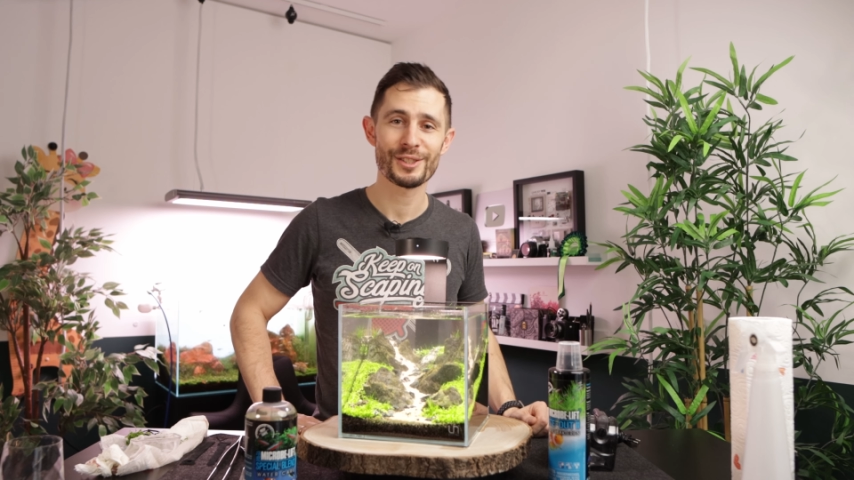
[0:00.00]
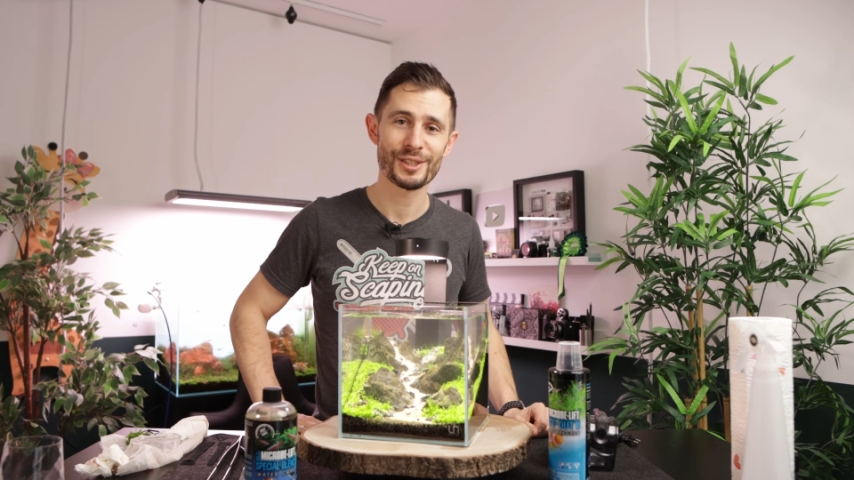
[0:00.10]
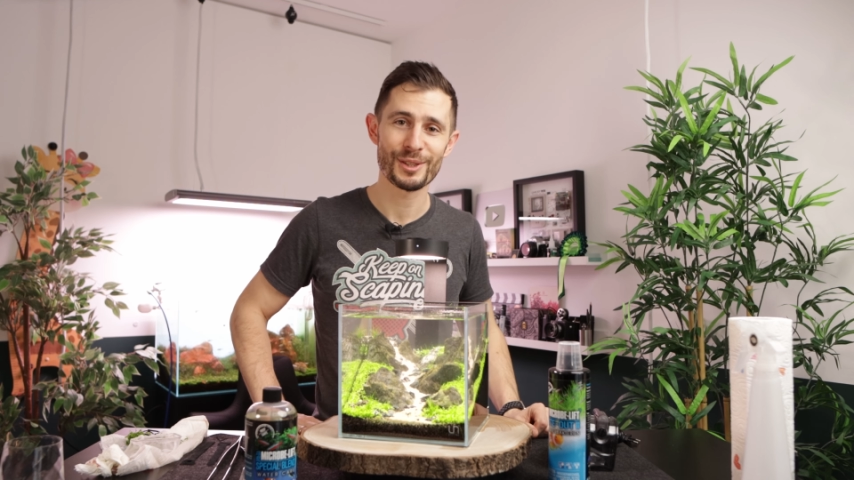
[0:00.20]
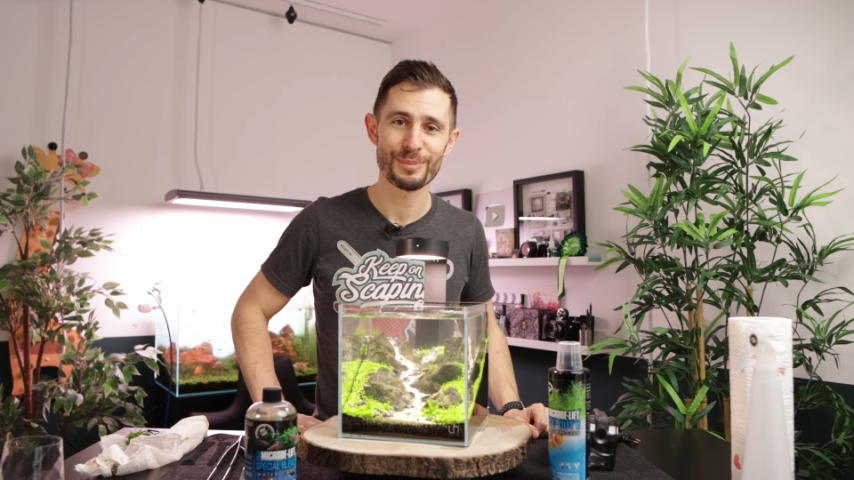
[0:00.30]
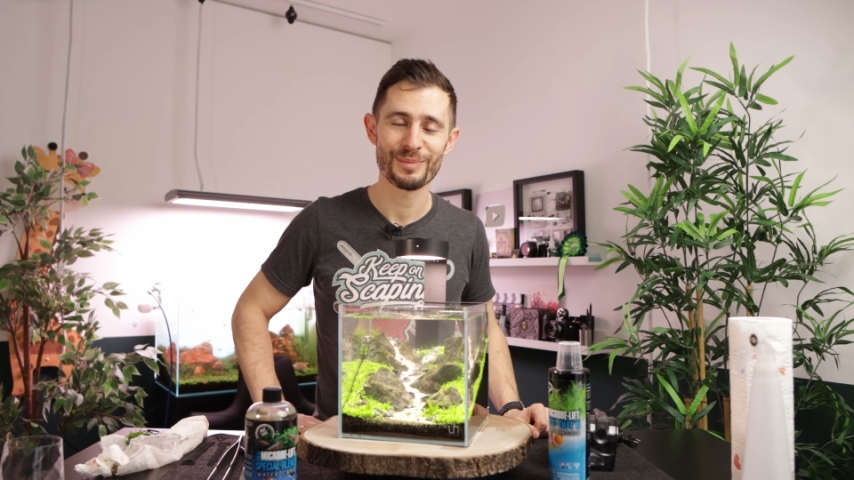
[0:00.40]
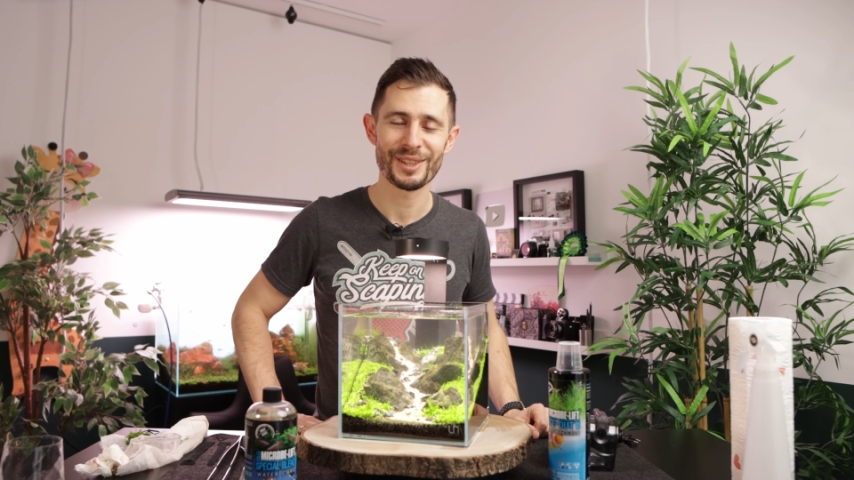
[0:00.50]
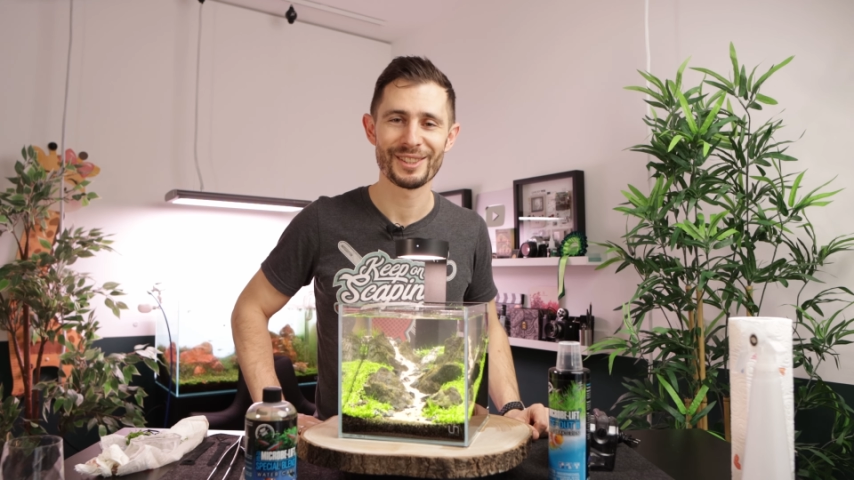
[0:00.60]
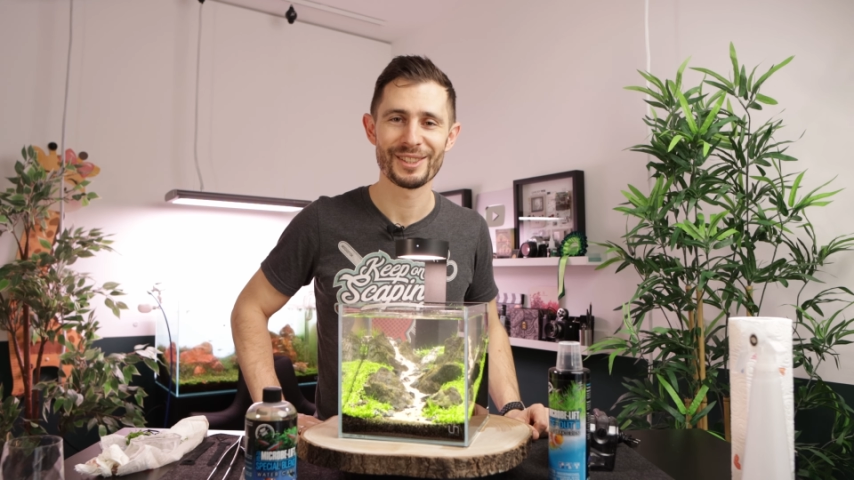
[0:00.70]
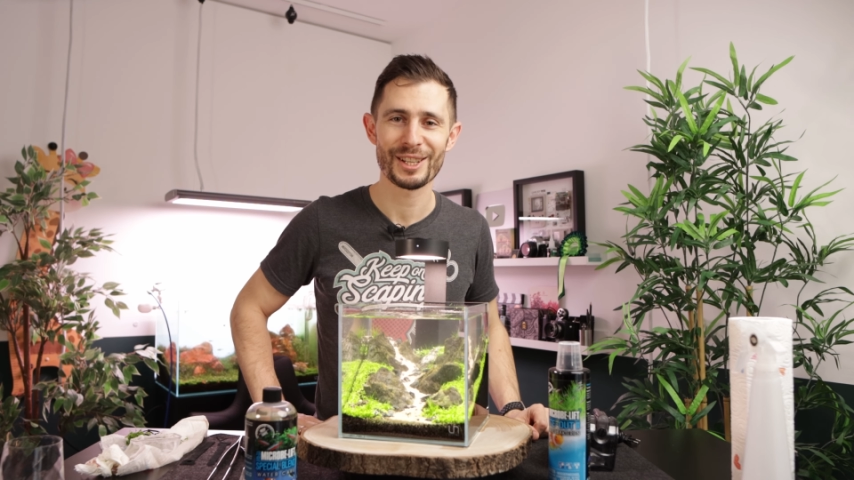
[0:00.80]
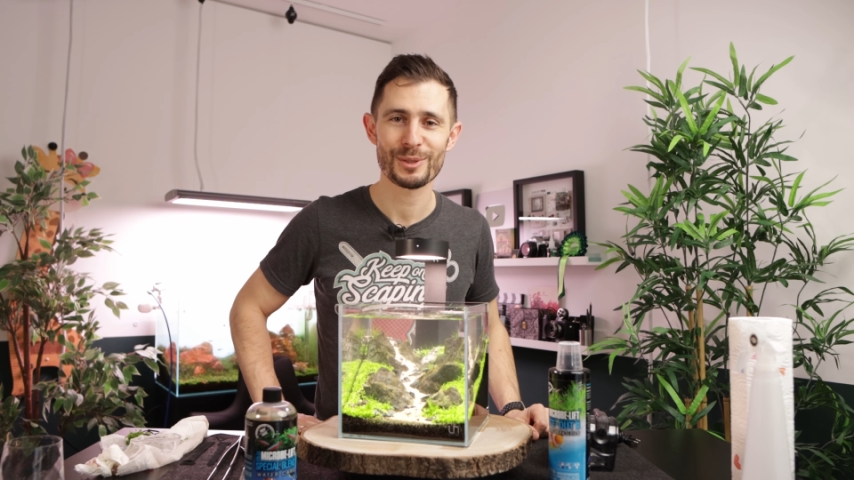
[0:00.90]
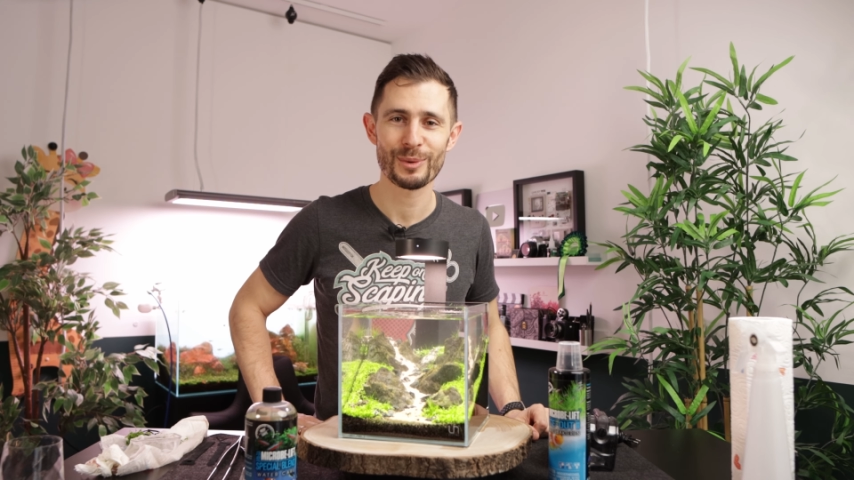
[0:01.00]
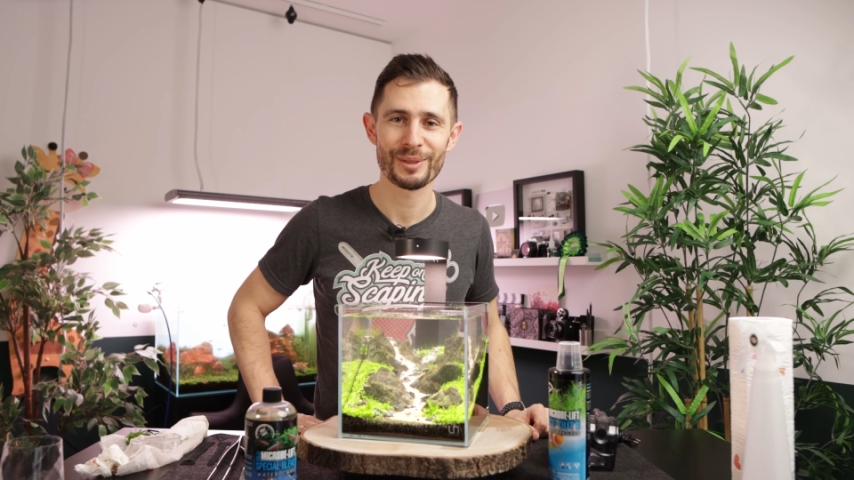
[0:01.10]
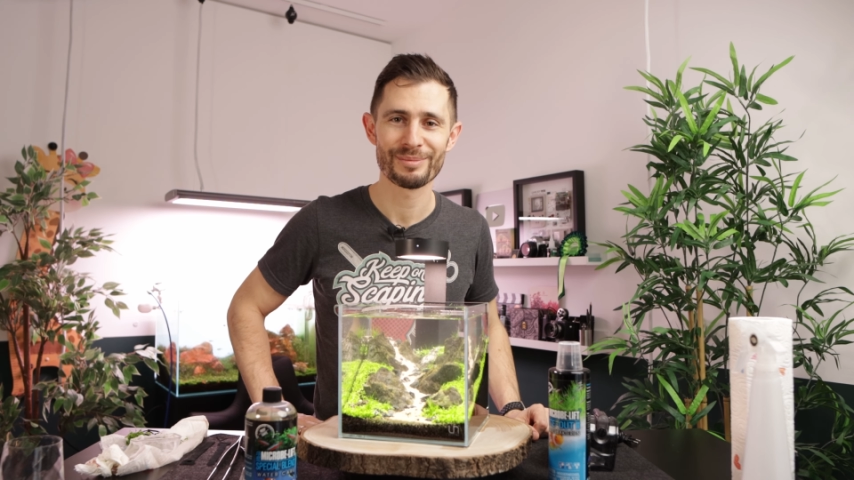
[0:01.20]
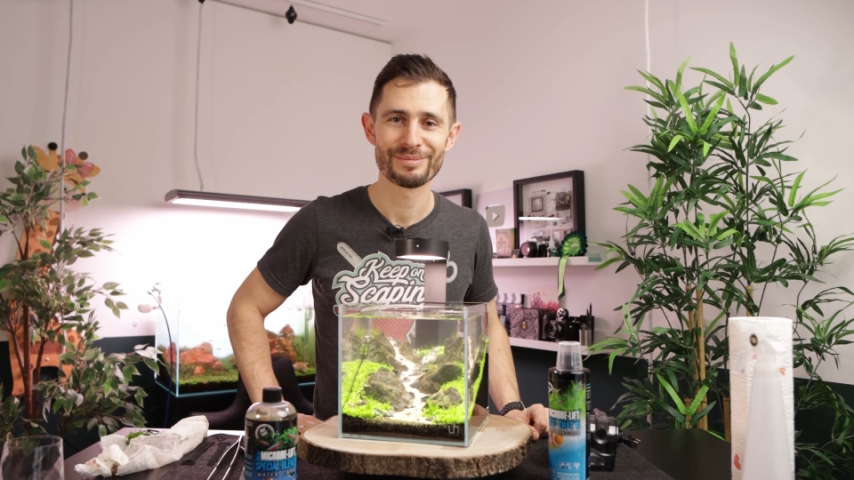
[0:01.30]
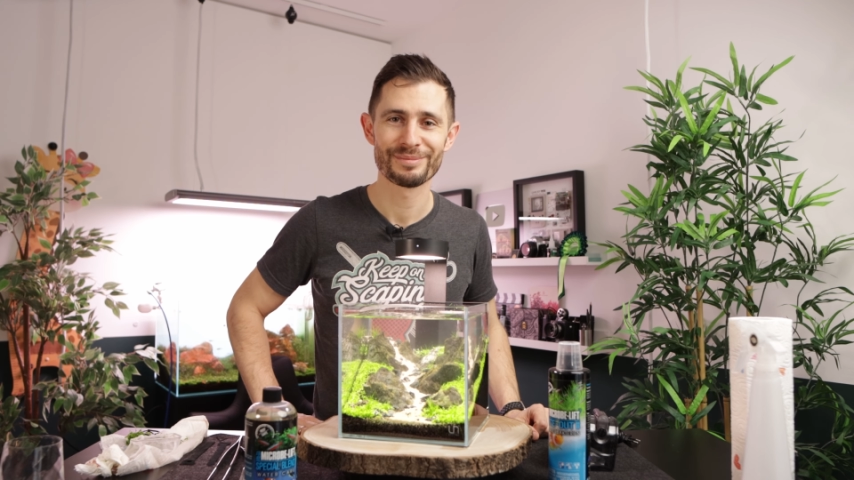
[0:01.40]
see you in the next one.